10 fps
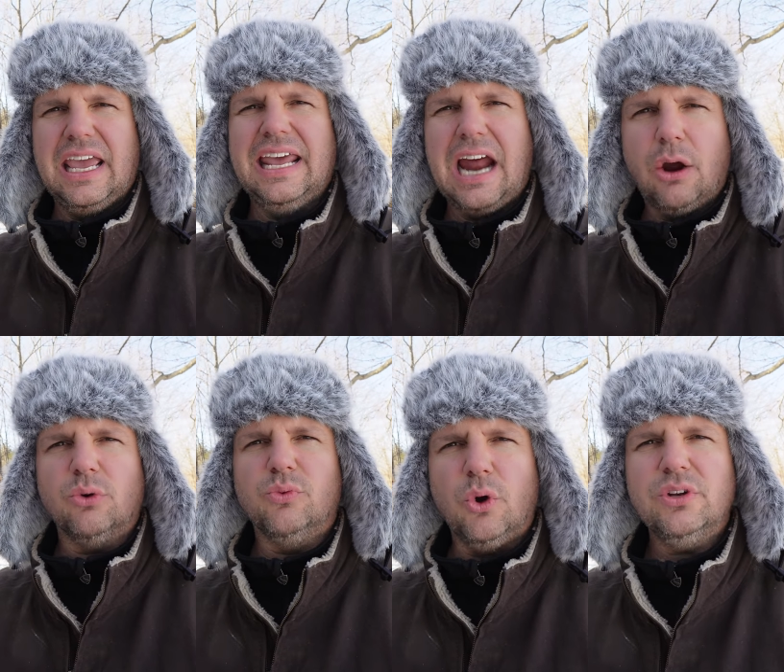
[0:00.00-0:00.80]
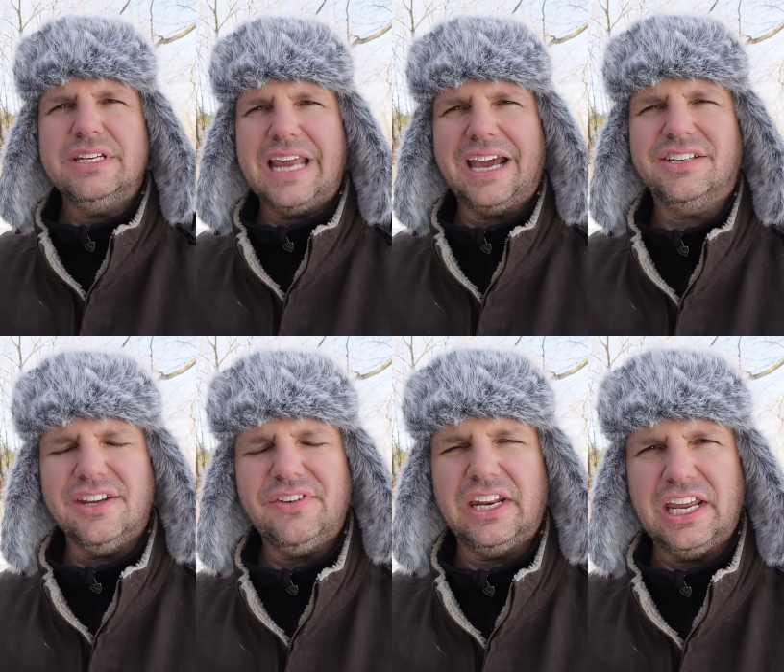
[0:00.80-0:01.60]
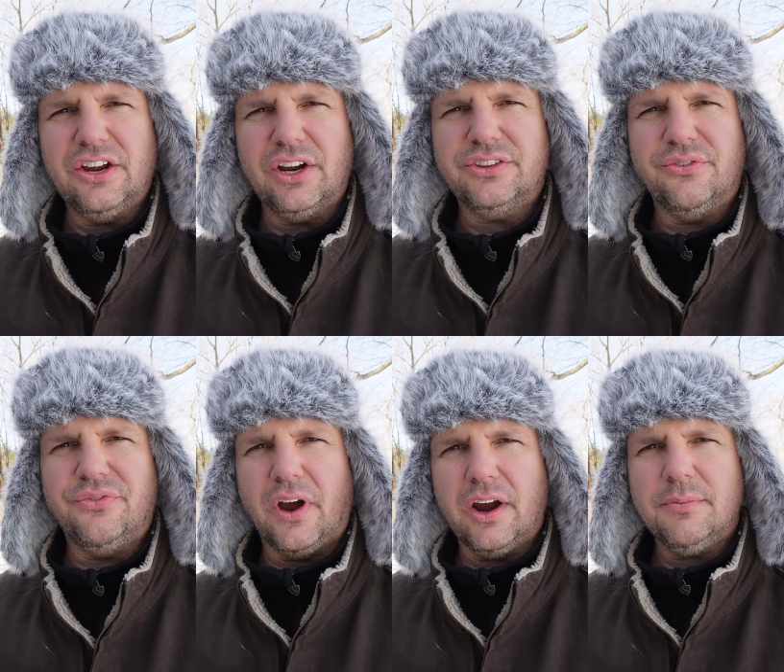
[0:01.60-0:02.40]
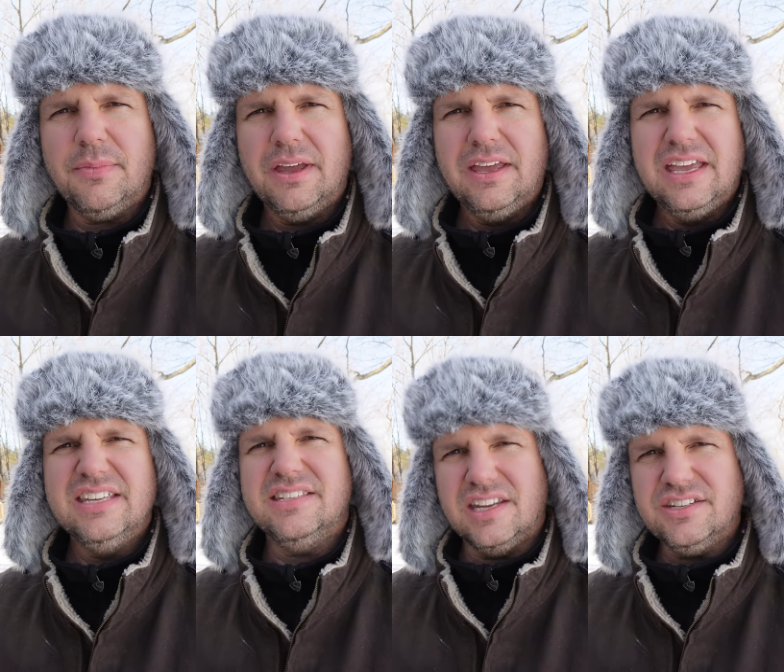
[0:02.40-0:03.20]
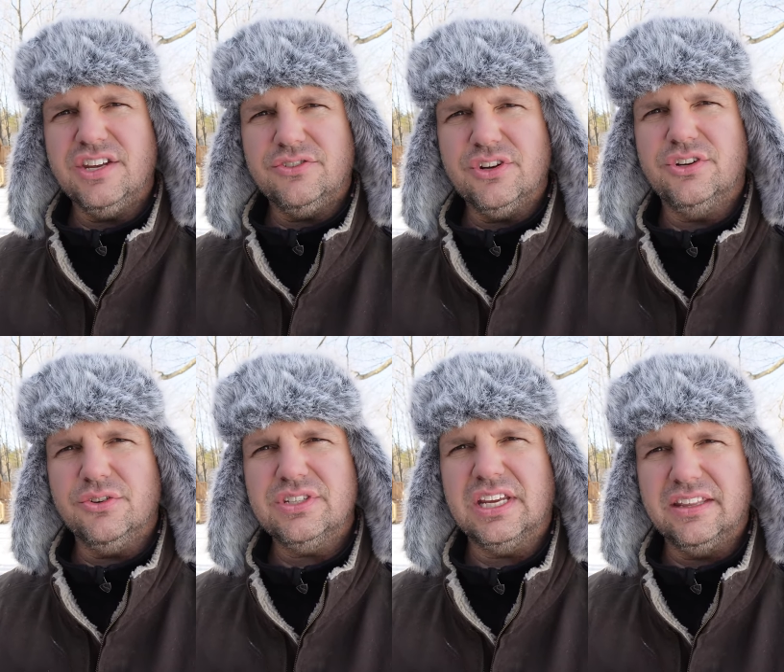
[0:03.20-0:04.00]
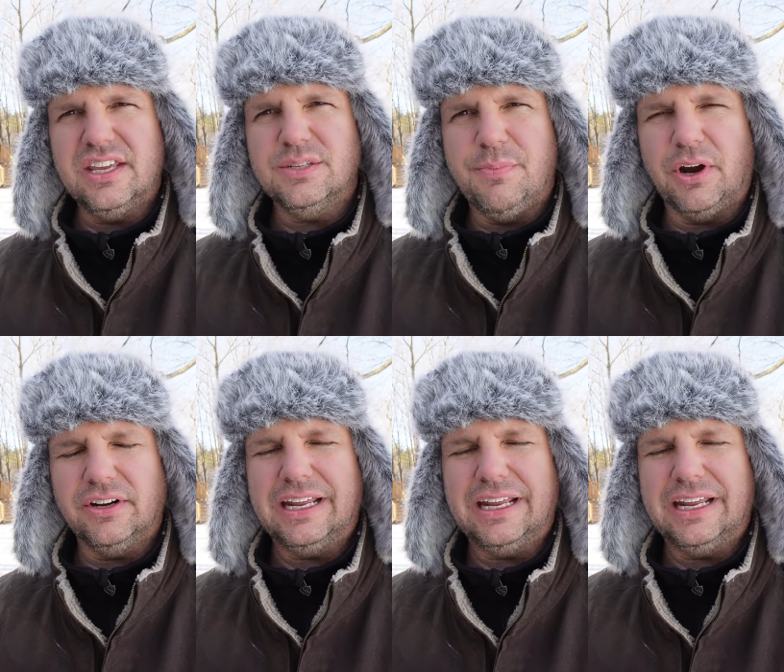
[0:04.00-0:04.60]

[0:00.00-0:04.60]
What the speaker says: in our rodent activity here at the farm since introducing these barn